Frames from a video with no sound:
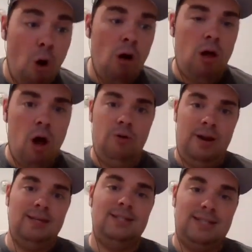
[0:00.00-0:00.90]
Paul
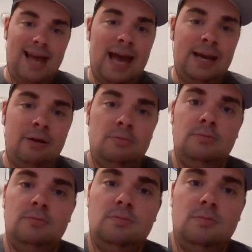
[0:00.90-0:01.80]
Odin said
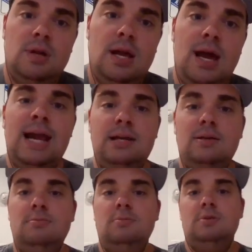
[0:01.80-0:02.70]
at